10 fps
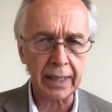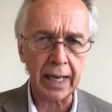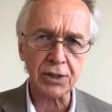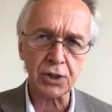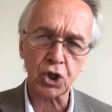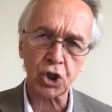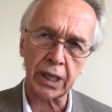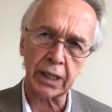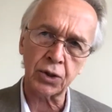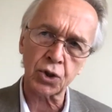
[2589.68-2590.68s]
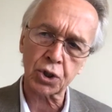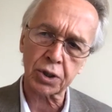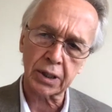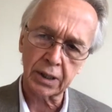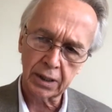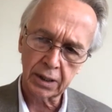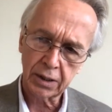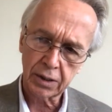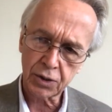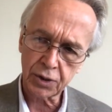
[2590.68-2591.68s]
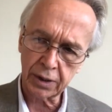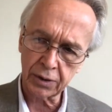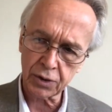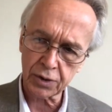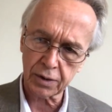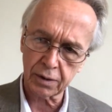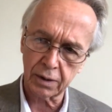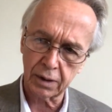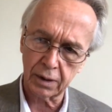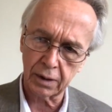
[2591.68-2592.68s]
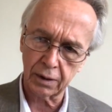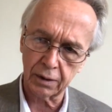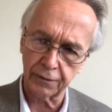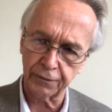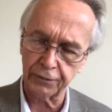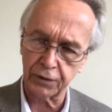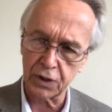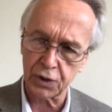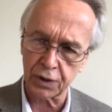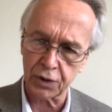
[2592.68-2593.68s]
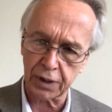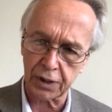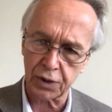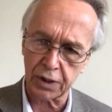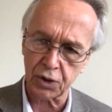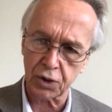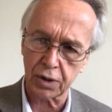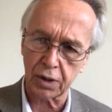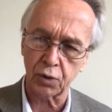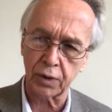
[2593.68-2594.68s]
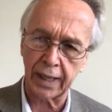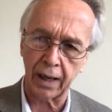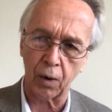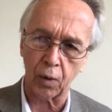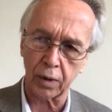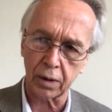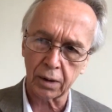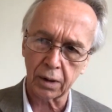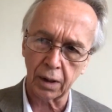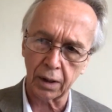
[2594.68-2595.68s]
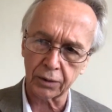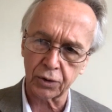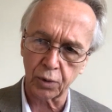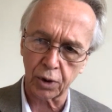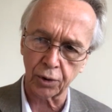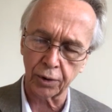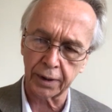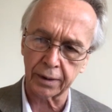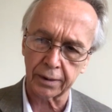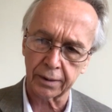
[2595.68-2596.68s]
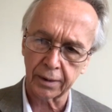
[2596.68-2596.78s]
has it changed since the 50s and 60s to now, to current